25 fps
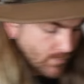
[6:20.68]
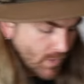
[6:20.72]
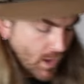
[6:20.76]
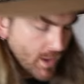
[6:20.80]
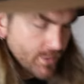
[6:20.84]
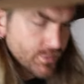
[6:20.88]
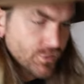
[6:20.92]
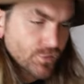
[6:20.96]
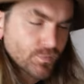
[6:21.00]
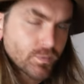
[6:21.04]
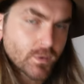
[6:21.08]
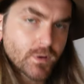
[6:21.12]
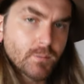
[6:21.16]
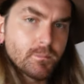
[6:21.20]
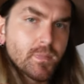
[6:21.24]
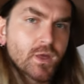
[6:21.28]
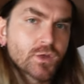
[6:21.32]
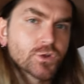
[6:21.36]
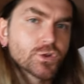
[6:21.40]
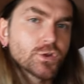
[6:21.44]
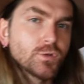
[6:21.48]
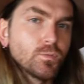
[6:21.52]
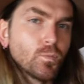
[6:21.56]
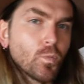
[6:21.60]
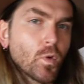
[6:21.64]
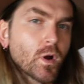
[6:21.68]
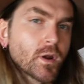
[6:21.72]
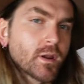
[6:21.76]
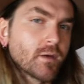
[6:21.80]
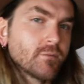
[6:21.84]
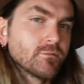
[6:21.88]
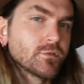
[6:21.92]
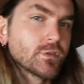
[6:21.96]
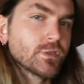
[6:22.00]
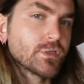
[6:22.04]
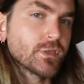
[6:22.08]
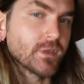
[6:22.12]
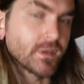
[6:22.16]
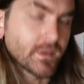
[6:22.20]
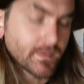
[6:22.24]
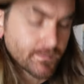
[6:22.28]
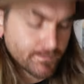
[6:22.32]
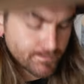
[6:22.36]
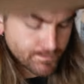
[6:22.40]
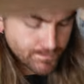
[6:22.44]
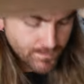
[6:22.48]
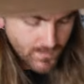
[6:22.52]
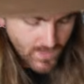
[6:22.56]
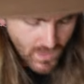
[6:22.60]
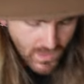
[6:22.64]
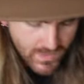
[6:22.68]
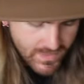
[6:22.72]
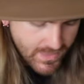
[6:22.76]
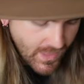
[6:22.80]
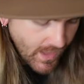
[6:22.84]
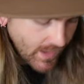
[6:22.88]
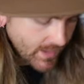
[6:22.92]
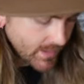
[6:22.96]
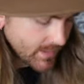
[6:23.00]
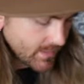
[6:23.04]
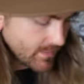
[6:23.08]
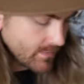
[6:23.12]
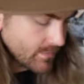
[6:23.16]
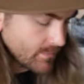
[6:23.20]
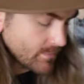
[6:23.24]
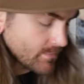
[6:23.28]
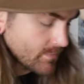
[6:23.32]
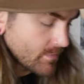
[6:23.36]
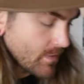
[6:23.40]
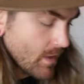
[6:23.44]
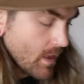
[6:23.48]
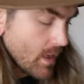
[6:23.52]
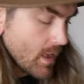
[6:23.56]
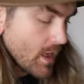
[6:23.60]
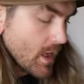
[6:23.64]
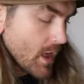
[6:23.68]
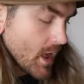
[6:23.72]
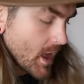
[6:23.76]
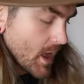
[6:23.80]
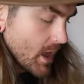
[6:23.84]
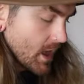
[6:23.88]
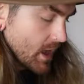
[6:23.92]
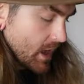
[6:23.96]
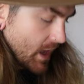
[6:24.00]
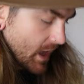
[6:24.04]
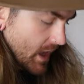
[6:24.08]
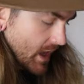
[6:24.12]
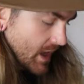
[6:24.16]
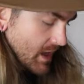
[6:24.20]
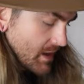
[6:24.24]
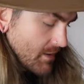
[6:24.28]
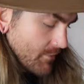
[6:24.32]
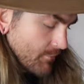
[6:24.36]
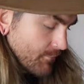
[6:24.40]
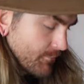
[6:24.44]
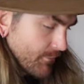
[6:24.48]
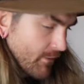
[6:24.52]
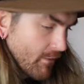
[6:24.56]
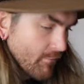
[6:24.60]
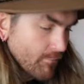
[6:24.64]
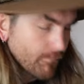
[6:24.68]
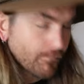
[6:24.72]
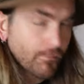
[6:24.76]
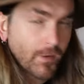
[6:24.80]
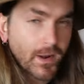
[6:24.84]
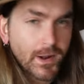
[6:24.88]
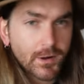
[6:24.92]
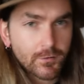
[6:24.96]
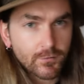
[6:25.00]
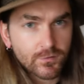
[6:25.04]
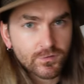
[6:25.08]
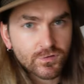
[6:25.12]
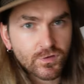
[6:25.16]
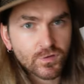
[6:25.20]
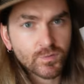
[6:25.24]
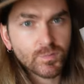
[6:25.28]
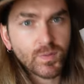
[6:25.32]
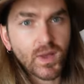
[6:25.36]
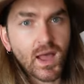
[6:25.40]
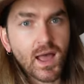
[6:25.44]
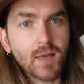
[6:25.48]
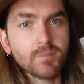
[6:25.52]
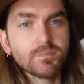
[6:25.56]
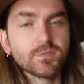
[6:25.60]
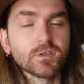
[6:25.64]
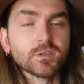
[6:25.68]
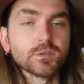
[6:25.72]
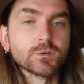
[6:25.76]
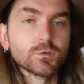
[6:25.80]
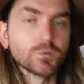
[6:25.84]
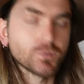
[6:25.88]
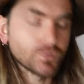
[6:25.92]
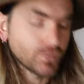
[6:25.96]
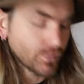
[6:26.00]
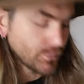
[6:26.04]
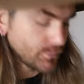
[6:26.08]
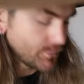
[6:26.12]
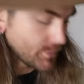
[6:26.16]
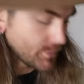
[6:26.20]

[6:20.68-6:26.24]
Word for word: I just want to mention one other thing, and that is if a fragrance is perhaps a little too